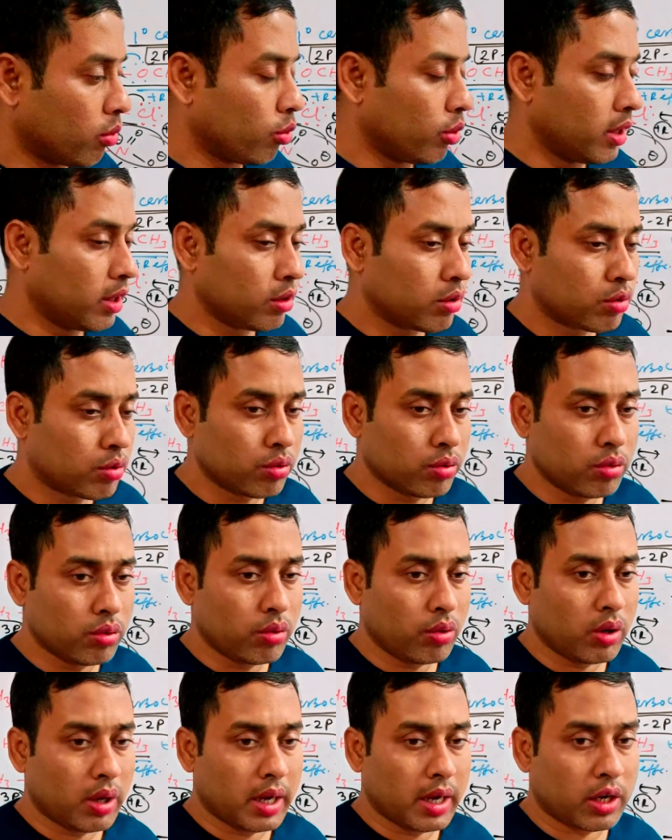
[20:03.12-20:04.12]
When
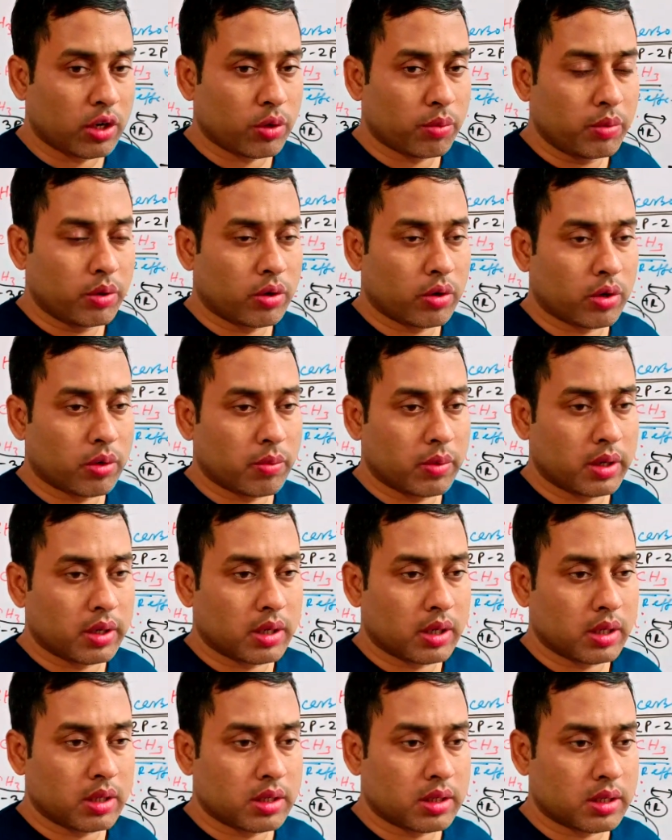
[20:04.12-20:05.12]
two atomic
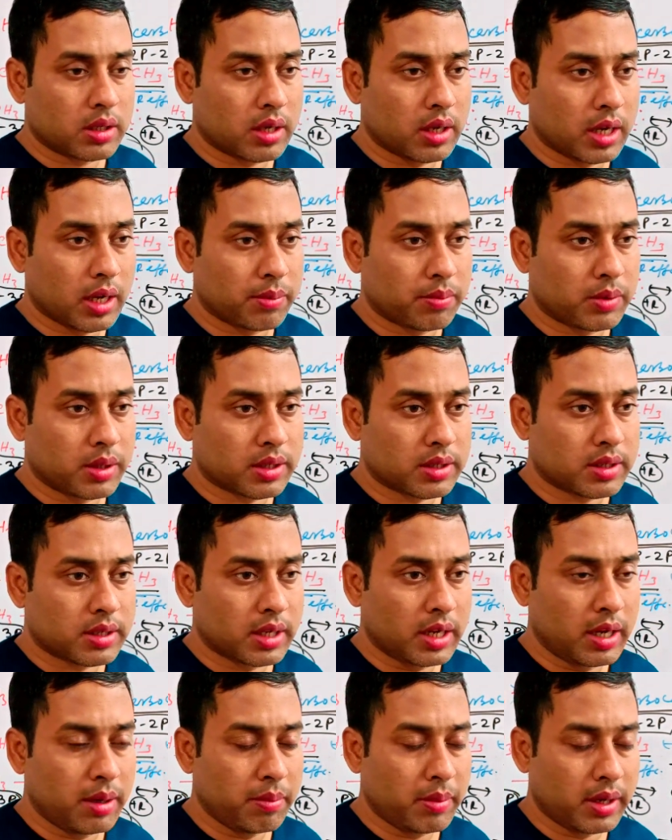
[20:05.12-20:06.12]
orbitals have the
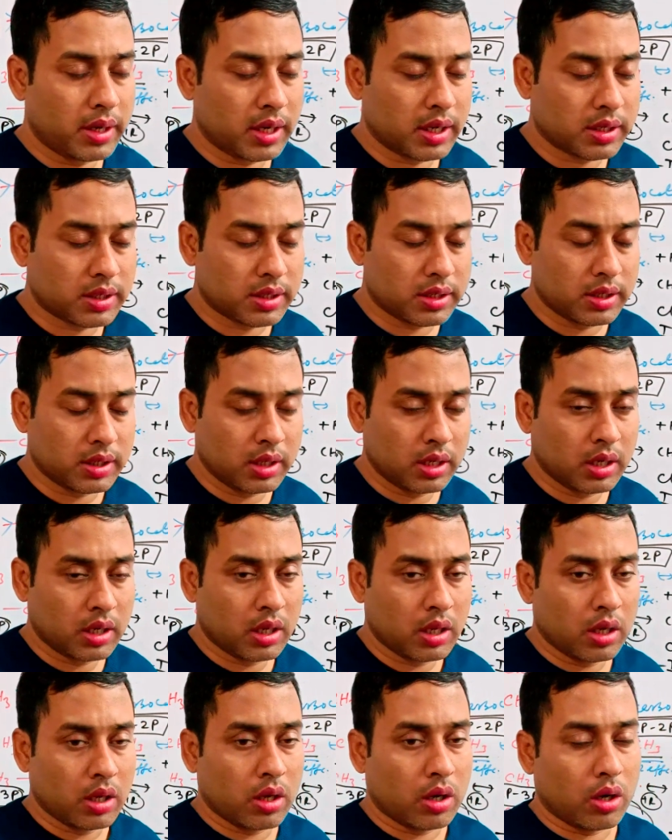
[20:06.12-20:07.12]
same energy
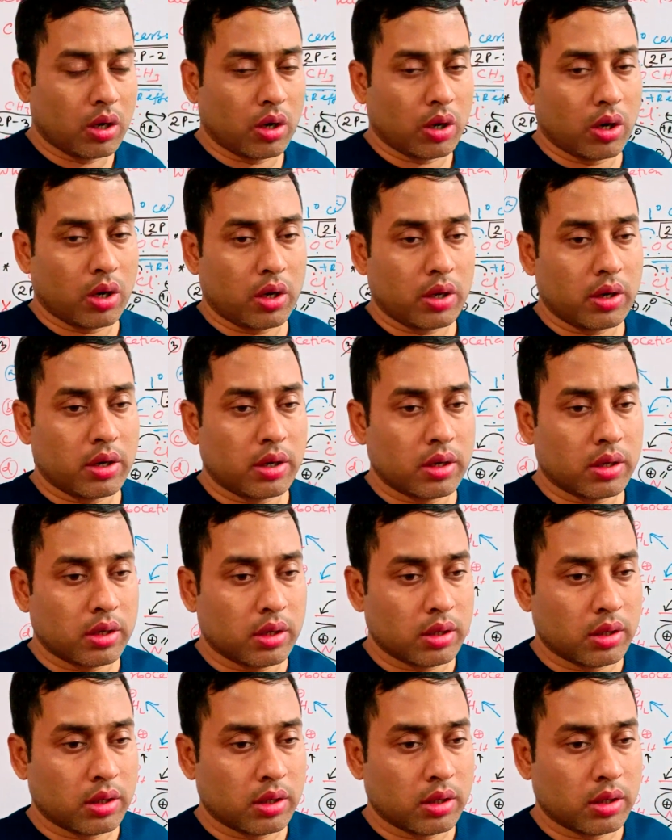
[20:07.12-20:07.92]
or